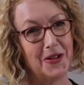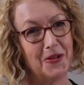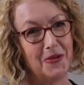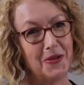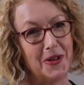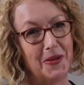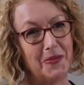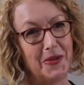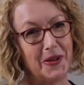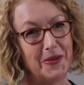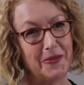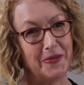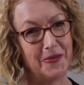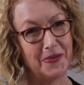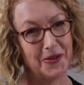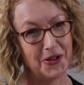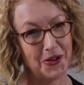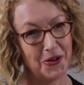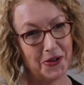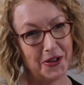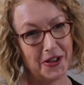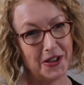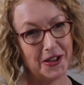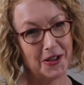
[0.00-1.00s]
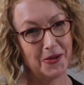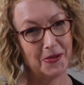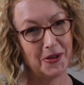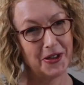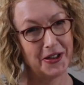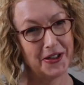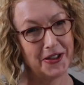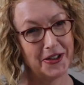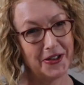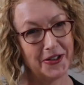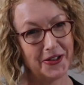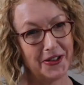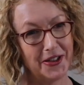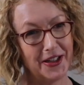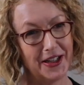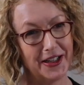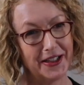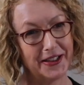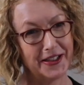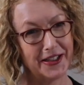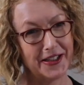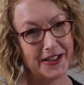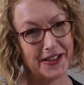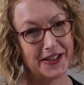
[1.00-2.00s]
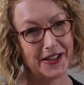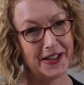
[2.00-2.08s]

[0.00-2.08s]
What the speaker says: we'll be talking to one another like this,